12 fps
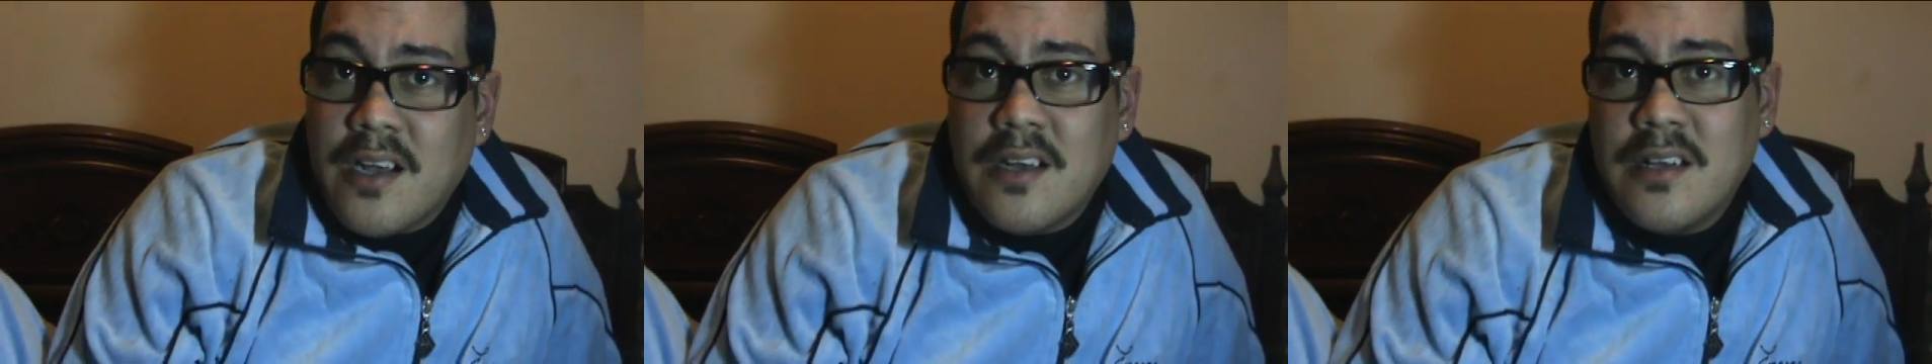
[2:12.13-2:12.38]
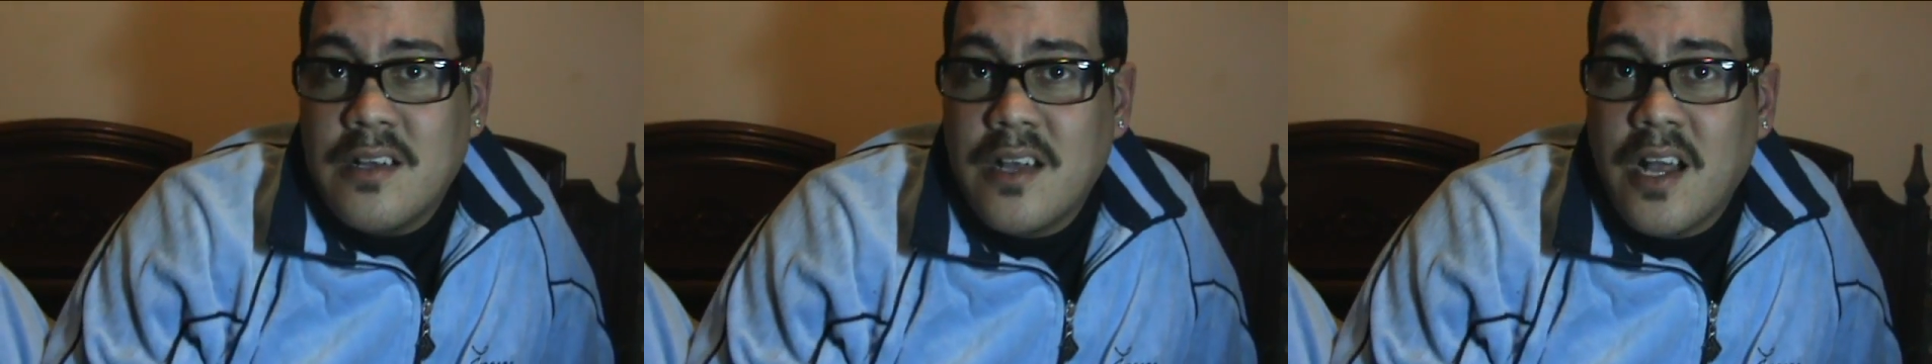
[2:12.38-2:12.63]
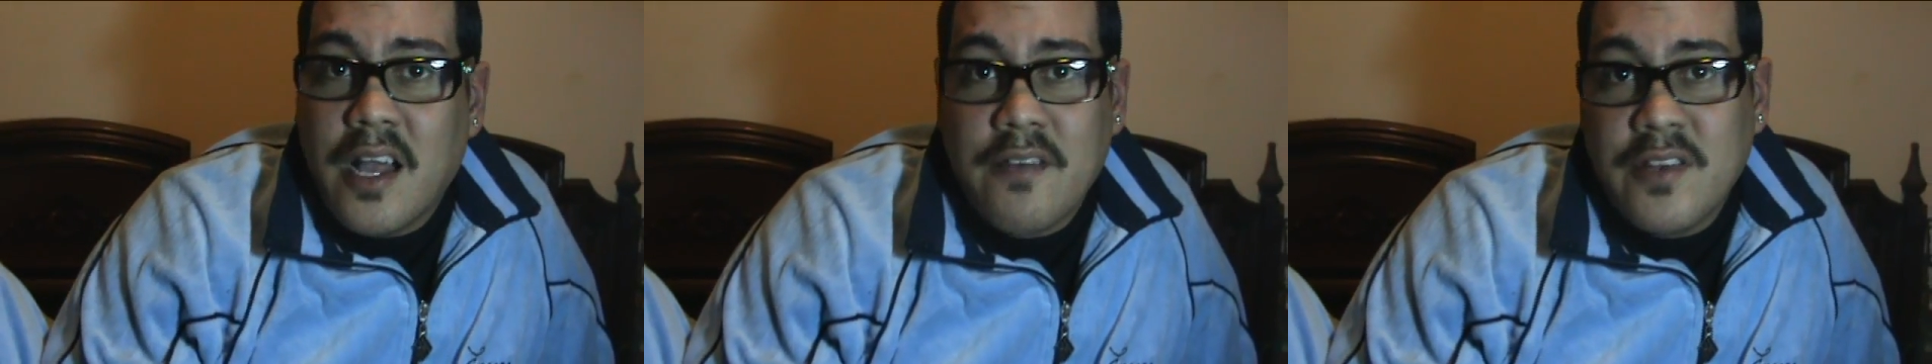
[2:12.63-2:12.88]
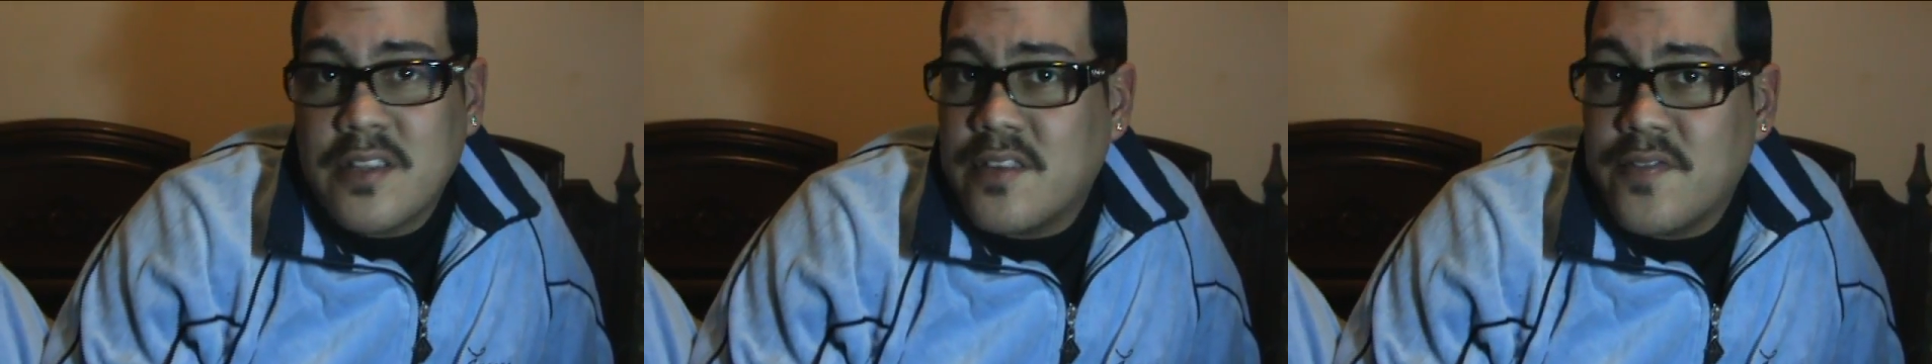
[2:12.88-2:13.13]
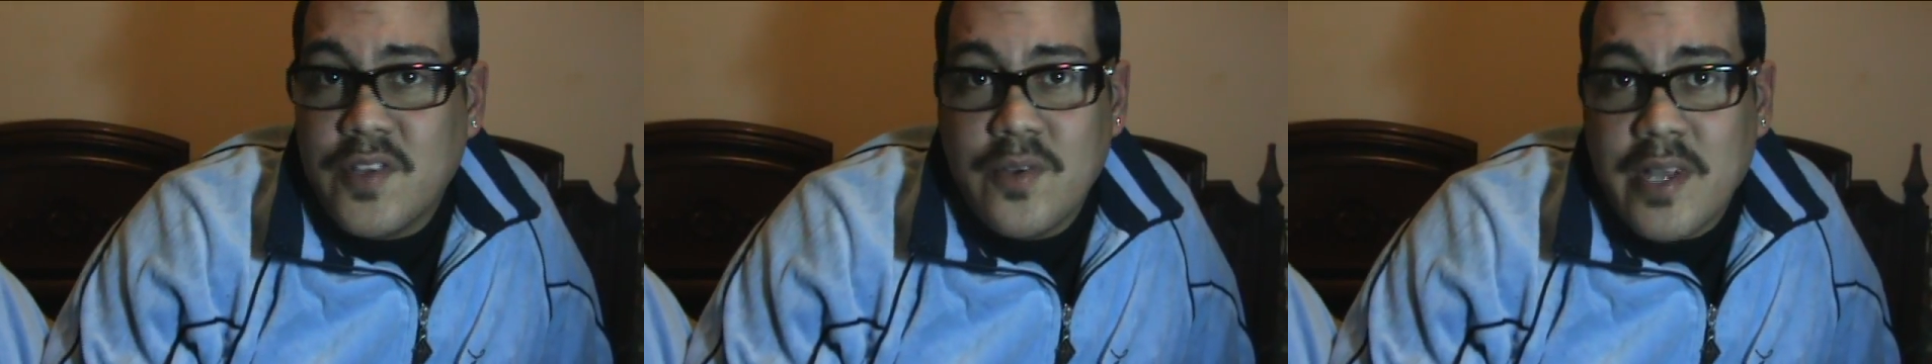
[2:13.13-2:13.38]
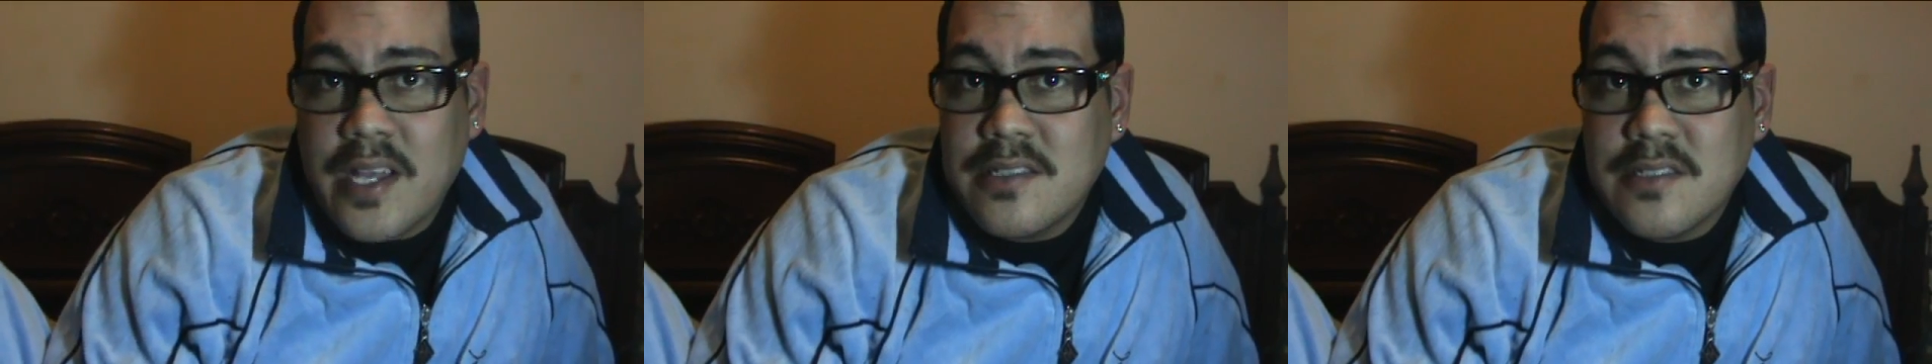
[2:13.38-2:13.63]
Ah, I have nothing for
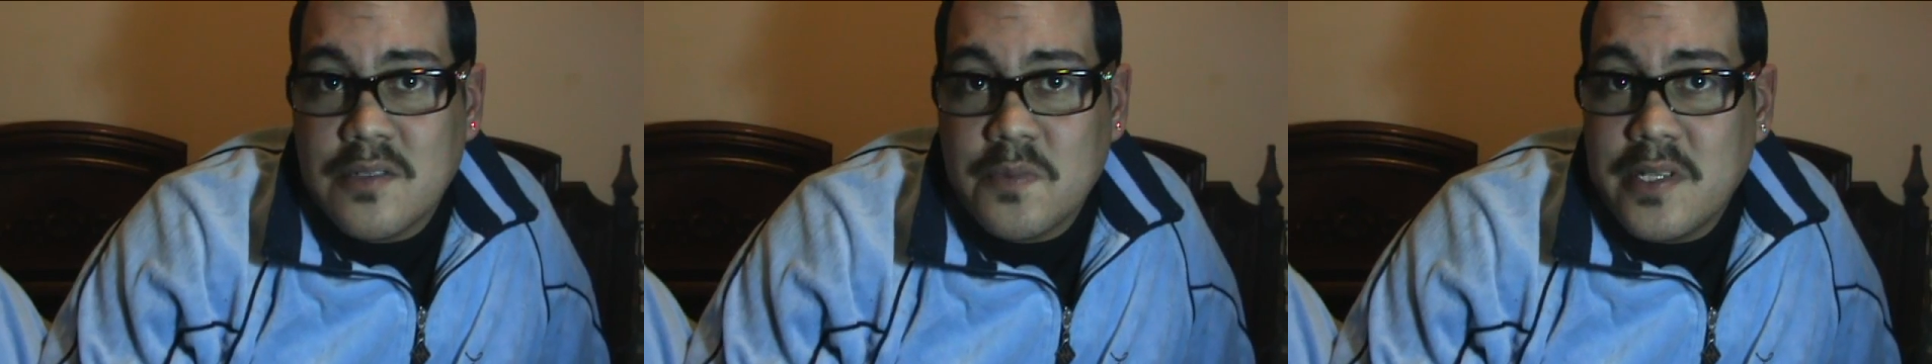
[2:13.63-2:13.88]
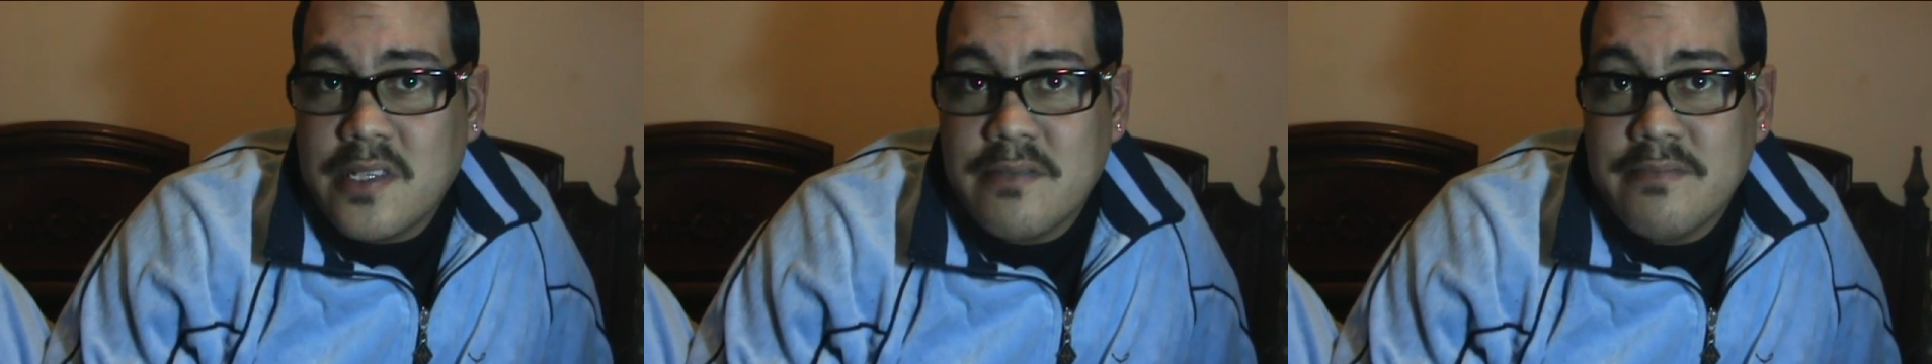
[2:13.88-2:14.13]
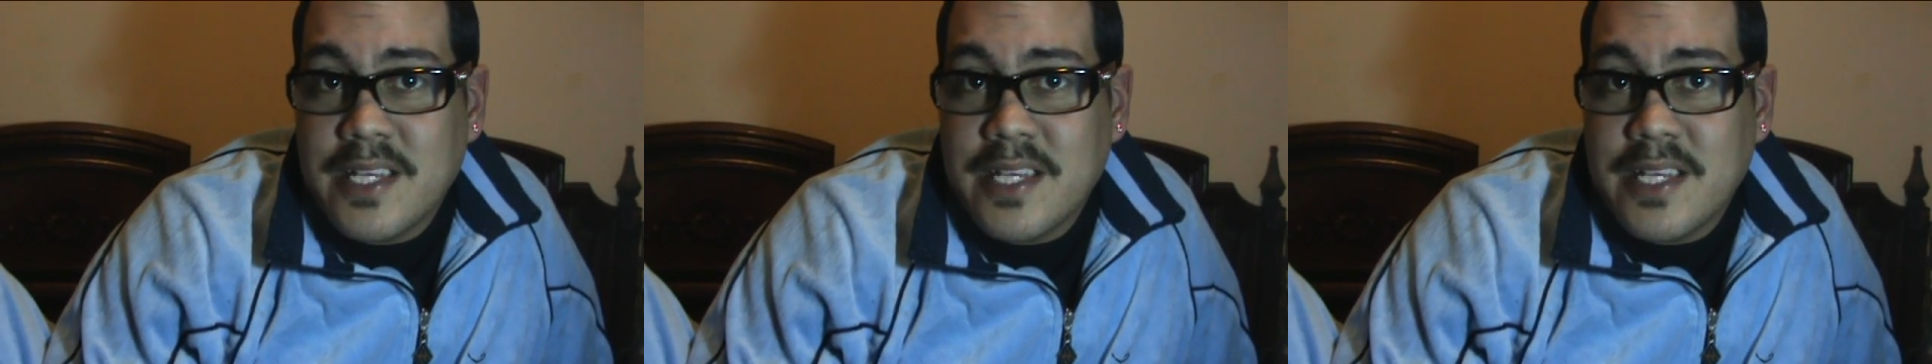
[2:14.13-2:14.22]
you guys this week.